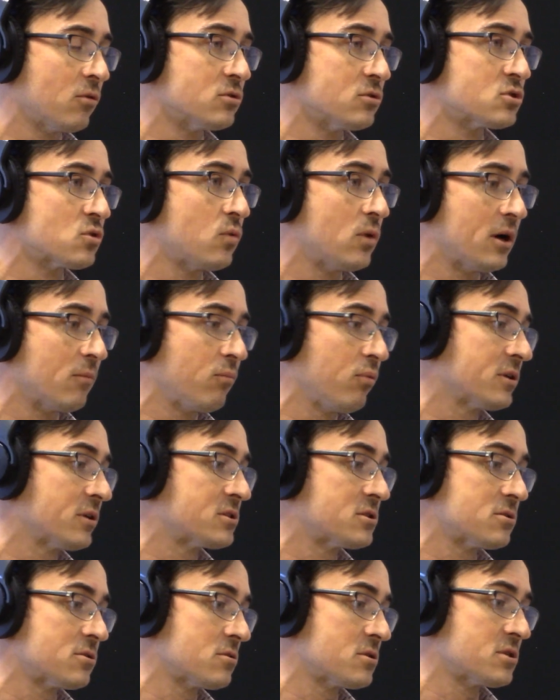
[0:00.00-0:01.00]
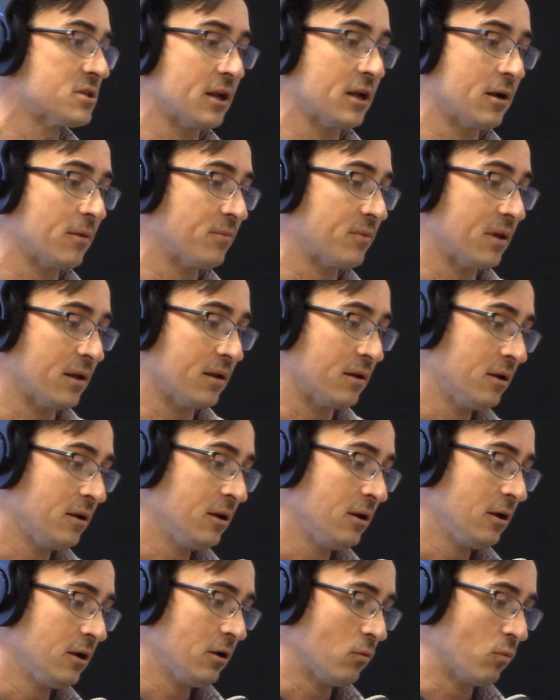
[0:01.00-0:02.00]
Those quadplexes are set up that
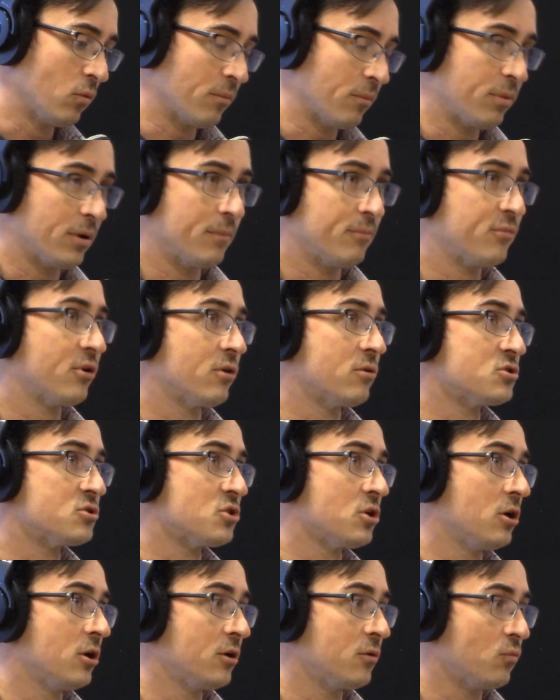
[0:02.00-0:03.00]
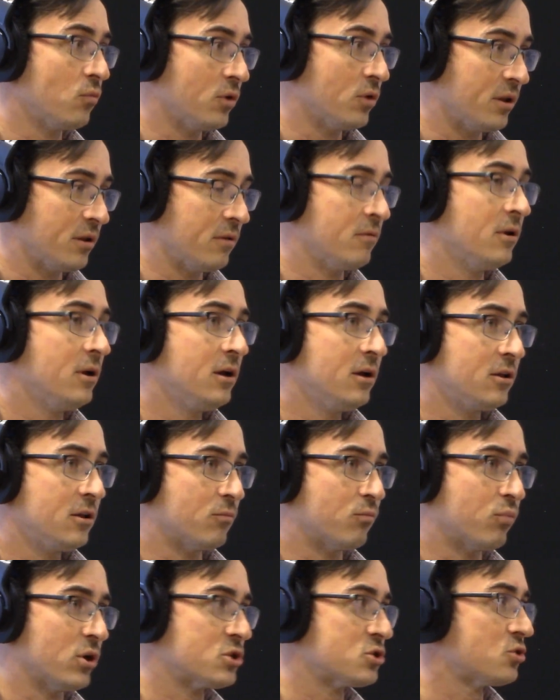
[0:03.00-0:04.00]
one pump turns on when
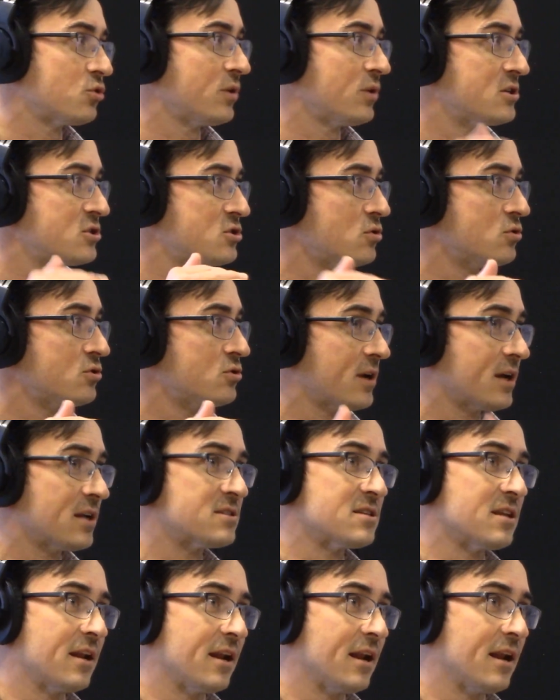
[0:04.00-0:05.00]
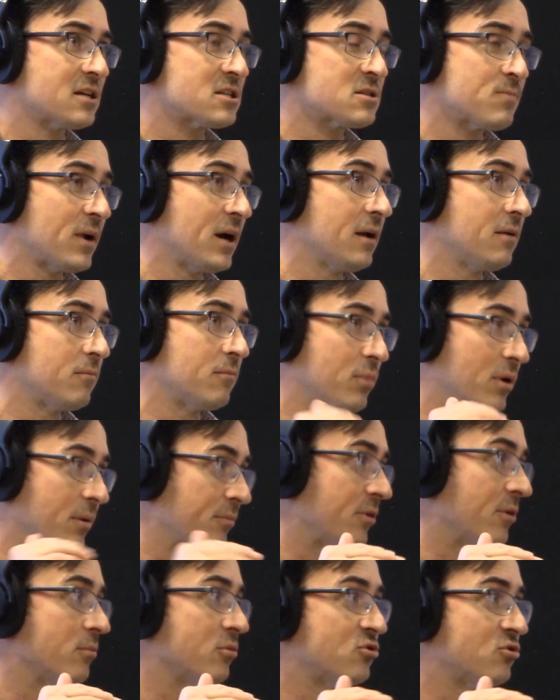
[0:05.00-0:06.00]
the pressure transducer gets to the next spot.
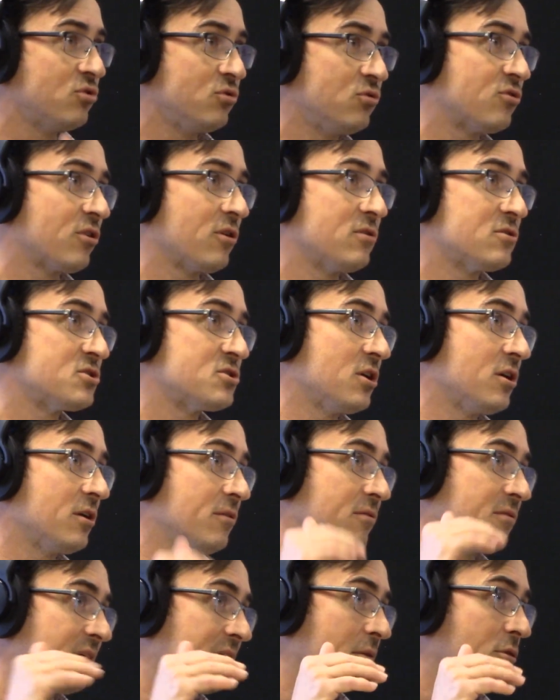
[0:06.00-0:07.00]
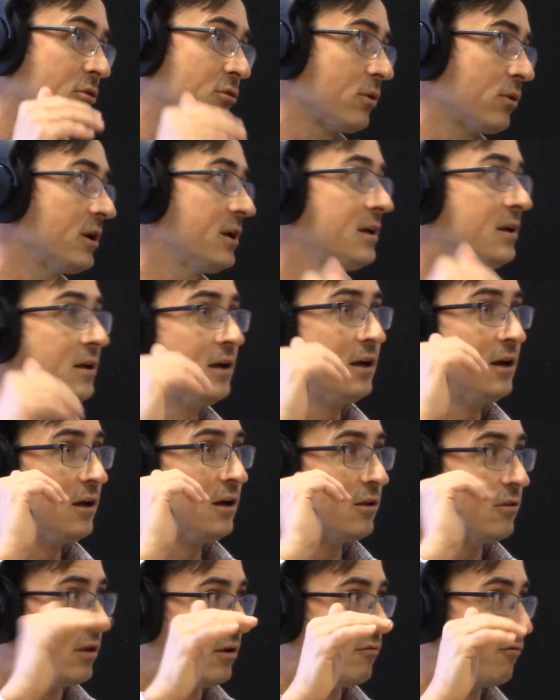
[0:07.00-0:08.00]
Pump number 2 turns on, then 3,
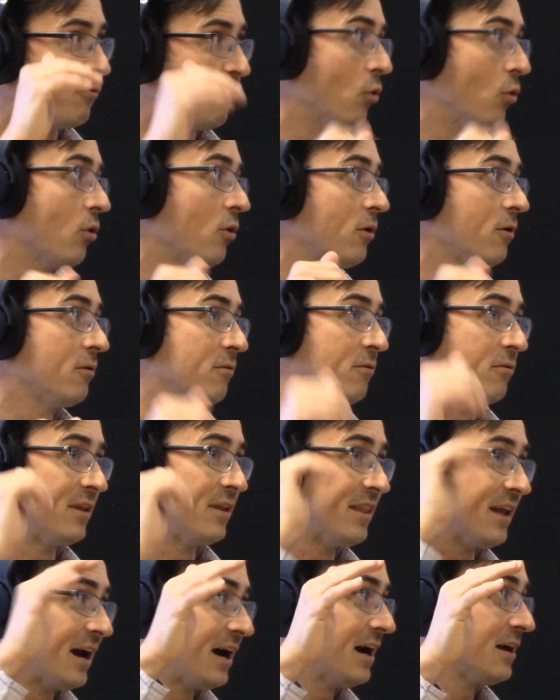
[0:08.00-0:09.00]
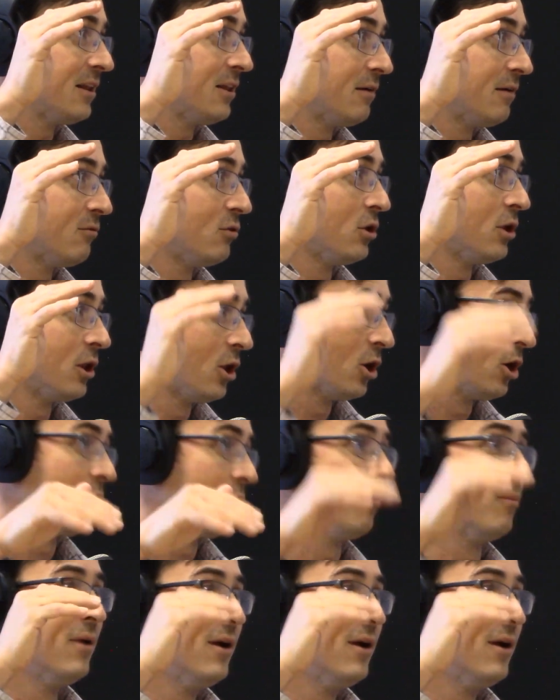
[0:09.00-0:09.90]
then 4, then the high level alarm.